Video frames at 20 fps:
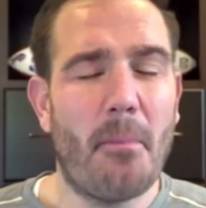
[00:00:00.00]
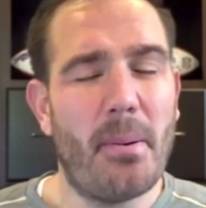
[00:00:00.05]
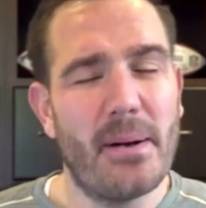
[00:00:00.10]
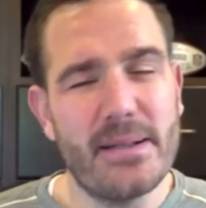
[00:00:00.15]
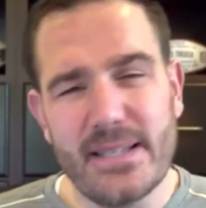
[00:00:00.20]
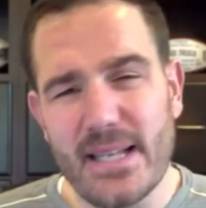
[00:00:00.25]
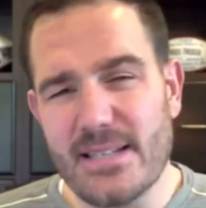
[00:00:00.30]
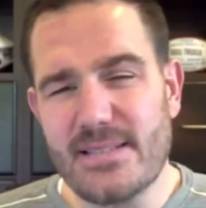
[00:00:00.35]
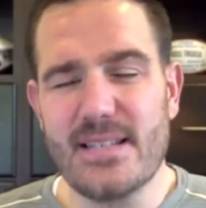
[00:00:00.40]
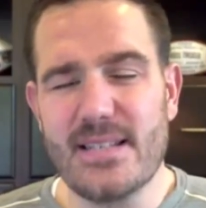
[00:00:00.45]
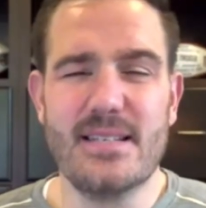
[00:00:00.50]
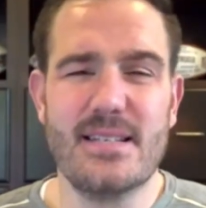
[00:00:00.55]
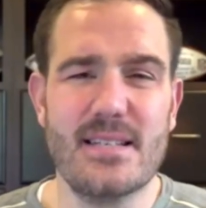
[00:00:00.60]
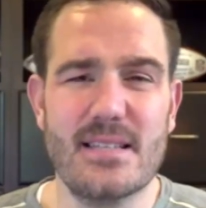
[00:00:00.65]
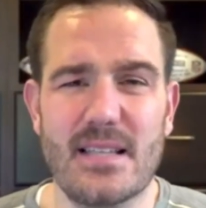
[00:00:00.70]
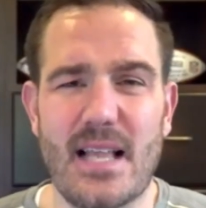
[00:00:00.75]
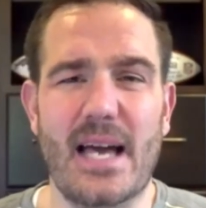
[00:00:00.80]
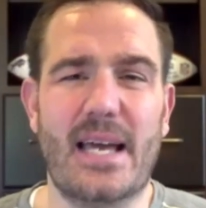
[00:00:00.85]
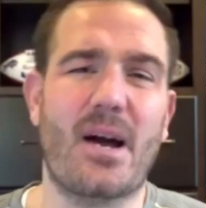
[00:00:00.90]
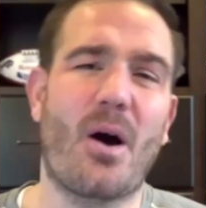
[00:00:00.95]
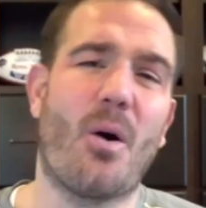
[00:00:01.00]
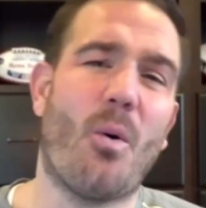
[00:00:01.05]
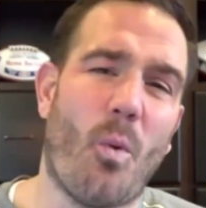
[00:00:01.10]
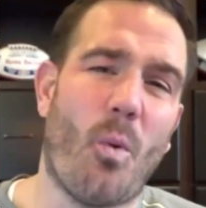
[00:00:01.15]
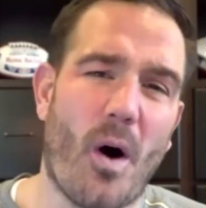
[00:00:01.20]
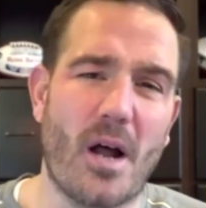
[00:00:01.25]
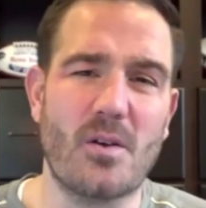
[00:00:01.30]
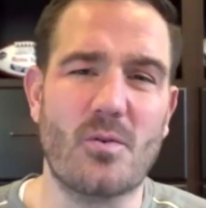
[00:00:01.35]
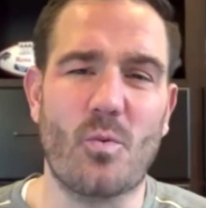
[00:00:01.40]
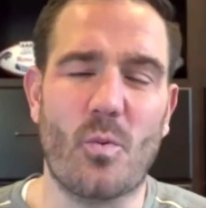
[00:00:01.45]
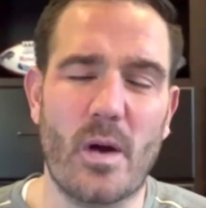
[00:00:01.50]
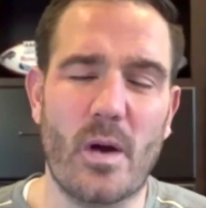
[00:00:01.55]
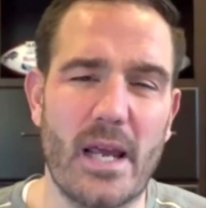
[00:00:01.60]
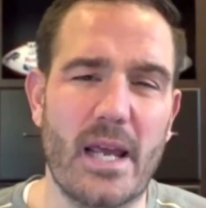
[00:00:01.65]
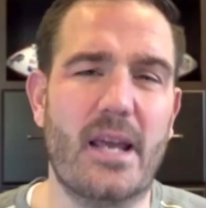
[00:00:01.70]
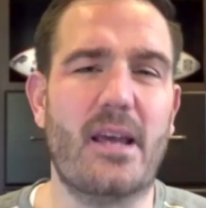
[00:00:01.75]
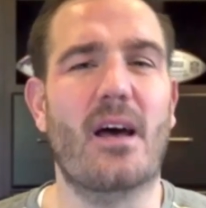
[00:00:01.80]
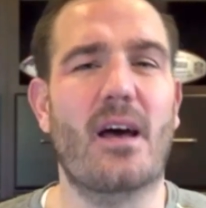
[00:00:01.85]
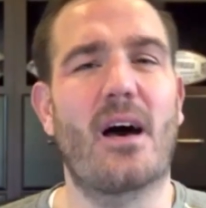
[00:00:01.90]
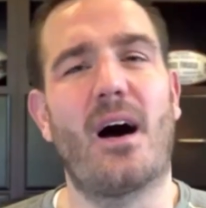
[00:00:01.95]
But this isn't like a 1
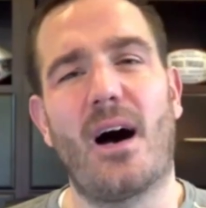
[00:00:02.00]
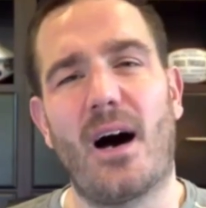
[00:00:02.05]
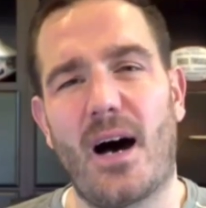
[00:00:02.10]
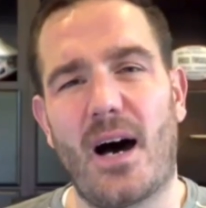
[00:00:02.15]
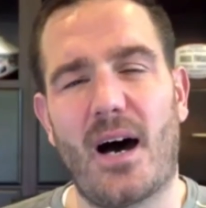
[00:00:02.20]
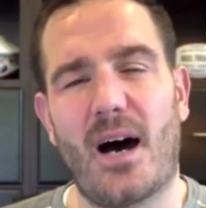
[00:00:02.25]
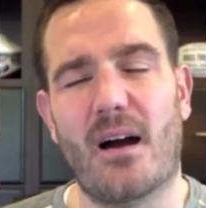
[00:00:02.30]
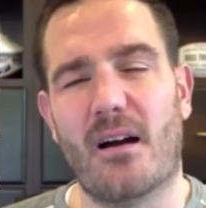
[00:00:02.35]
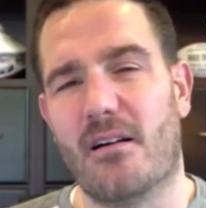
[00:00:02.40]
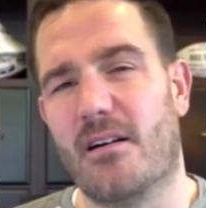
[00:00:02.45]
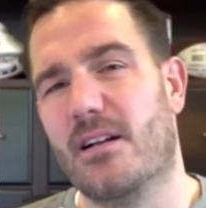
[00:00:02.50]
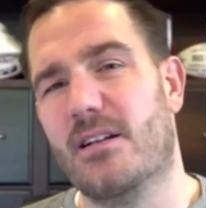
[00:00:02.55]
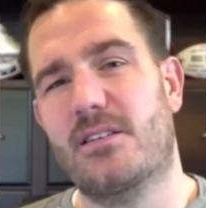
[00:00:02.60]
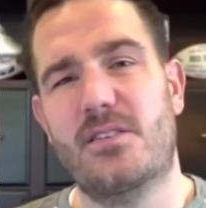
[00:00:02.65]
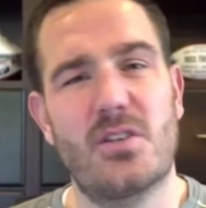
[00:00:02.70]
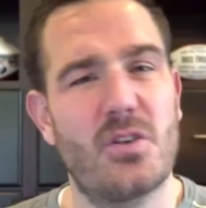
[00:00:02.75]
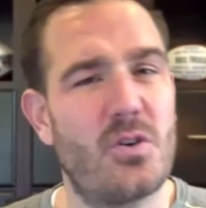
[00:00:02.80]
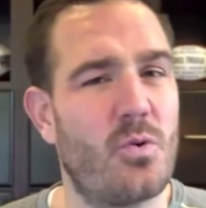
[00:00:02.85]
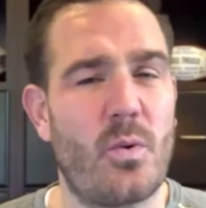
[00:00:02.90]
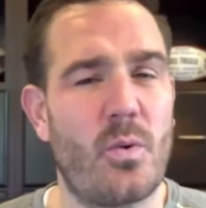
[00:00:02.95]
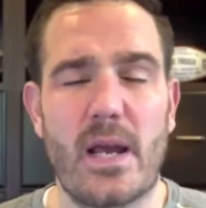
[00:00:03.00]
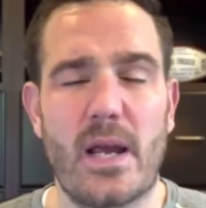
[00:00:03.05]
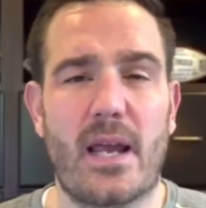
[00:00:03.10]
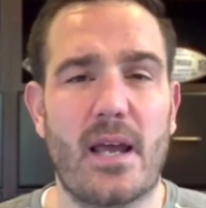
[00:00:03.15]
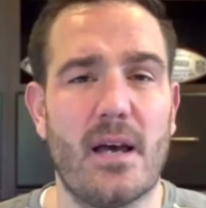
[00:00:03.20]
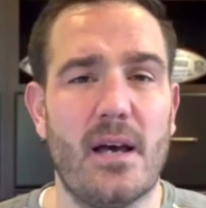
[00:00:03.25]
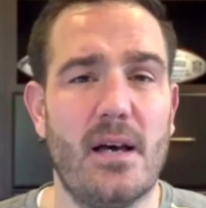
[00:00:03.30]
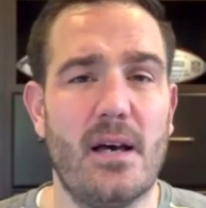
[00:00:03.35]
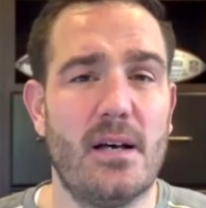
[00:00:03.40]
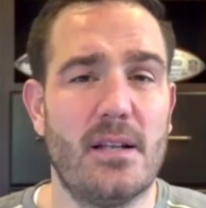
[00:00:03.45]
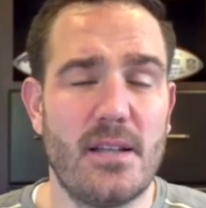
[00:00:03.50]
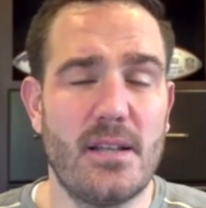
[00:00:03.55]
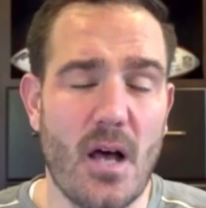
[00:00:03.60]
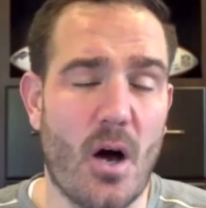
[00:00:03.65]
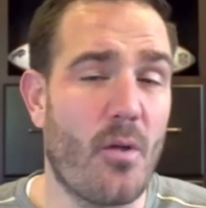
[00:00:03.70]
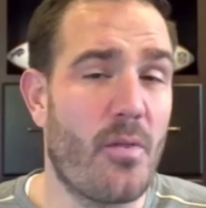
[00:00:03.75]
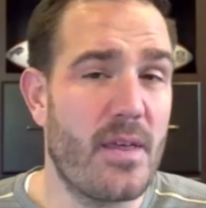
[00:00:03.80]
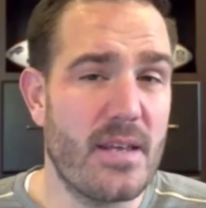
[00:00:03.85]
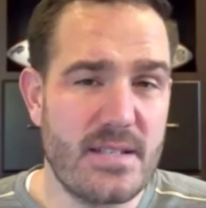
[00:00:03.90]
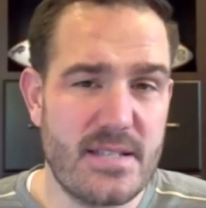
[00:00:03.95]
week or a 2 week.
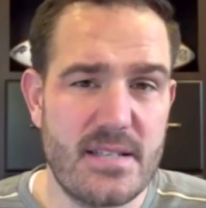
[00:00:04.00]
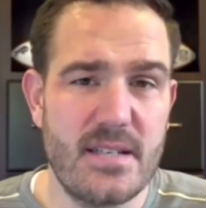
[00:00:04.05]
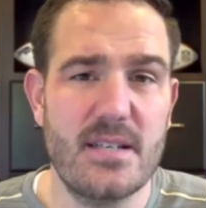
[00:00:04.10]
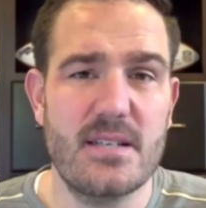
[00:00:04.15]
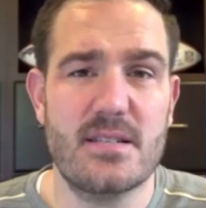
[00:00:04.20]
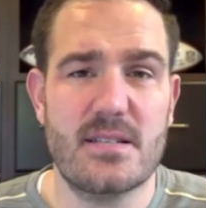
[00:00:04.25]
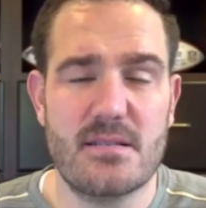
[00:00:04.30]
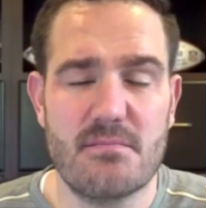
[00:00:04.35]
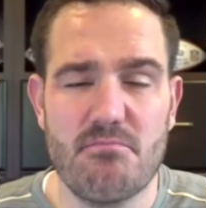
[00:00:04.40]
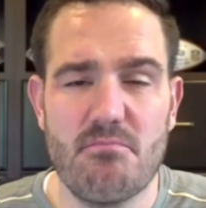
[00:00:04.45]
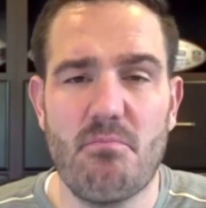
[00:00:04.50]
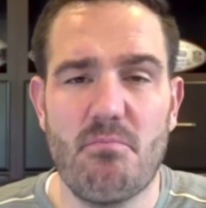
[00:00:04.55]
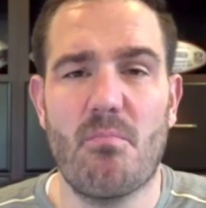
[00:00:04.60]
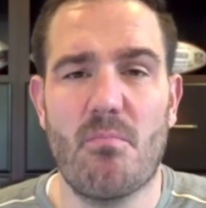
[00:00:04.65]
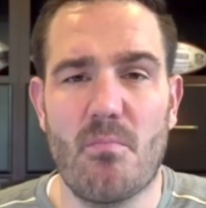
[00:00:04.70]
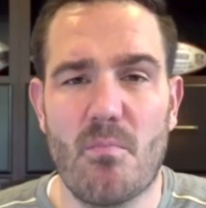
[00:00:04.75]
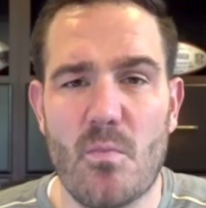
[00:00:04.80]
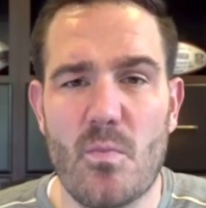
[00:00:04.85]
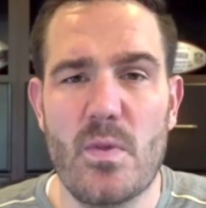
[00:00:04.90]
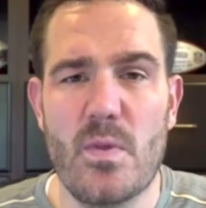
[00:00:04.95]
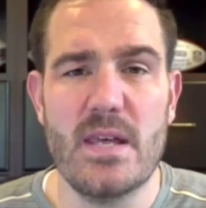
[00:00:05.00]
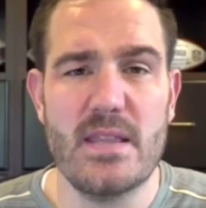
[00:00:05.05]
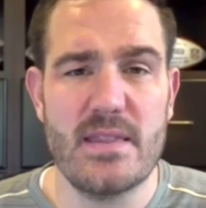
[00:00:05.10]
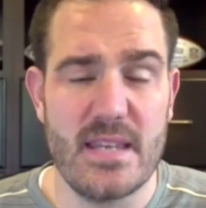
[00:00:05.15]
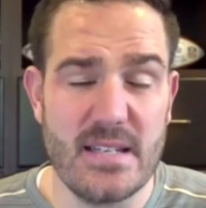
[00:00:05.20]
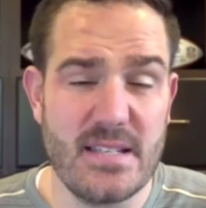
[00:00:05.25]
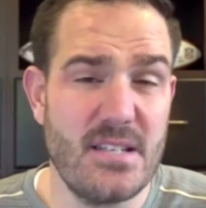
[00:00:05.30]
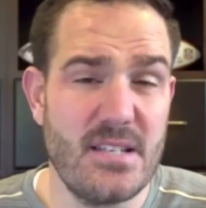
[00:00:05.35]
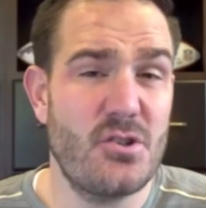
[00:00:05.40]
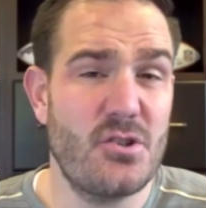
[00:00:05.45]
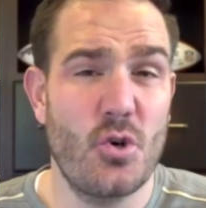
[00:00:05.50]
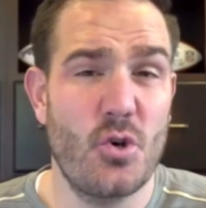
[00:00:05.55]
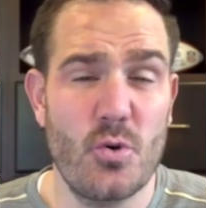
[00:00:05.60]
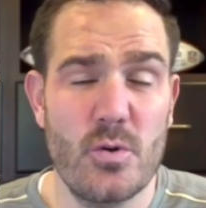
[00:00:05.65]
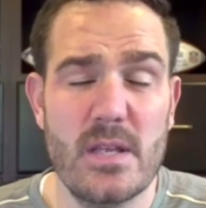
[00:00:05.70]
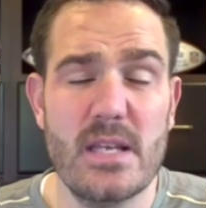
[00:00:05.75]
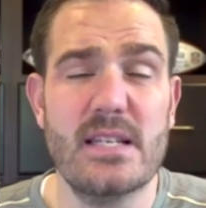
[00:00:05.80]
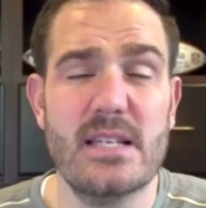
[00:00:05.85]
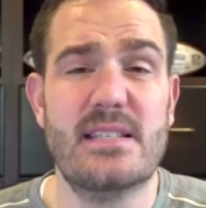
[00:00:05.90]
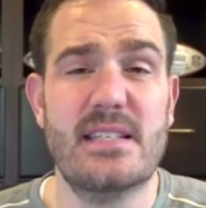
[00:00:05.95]
No, this is
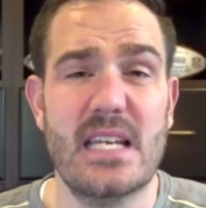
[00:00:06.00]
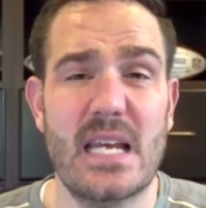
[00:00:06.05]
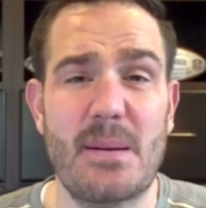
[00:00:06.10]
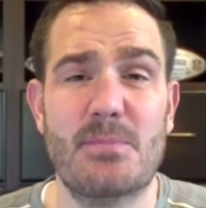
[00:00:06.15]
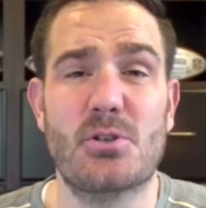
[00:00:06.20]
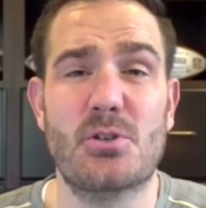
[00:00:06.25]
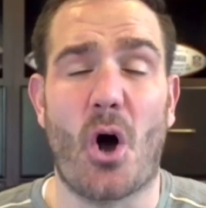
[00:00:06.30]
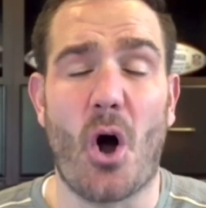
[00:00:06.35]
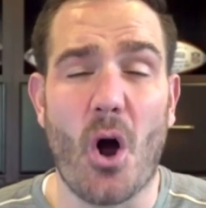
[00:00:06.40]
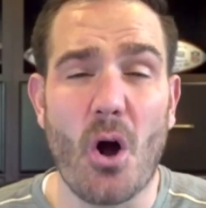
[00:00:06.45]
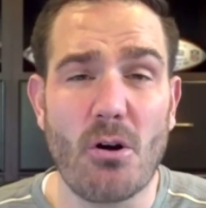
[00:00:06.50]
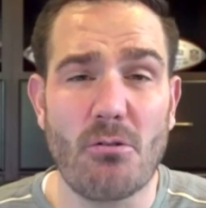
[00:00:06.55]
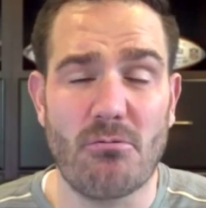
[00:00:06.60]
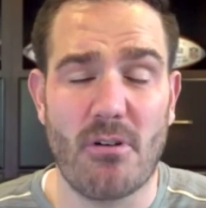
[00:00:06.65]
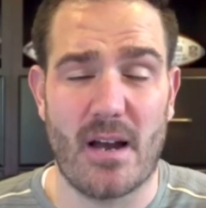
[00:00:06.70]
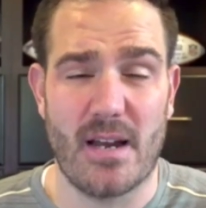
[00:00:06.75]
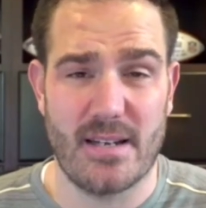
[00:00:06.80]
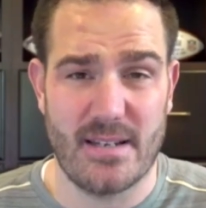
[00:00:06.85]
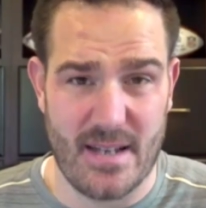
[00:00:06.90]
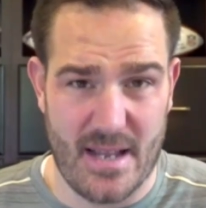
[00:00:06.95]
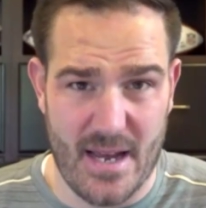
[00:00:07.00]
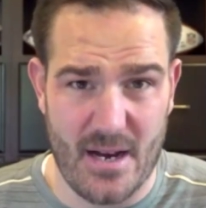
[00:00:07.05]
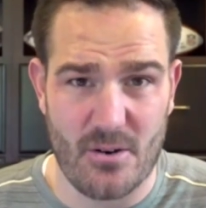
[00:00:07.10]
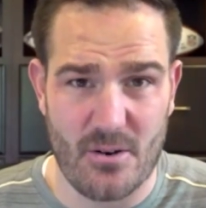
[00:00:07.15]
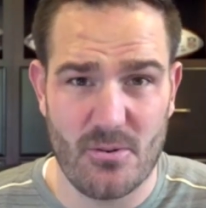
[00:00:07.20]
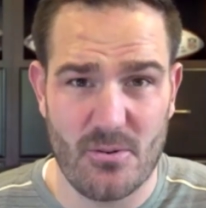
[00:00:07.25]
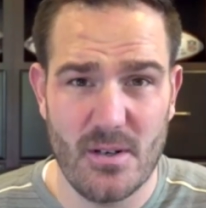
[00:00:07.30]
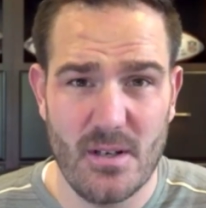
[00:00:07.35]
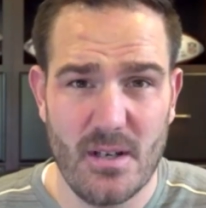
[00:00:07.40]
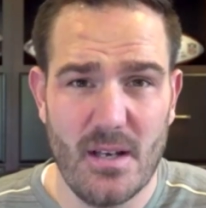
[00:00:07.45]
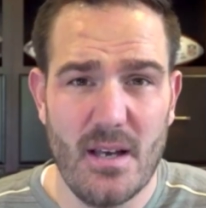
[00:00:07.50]
who these teams are right now.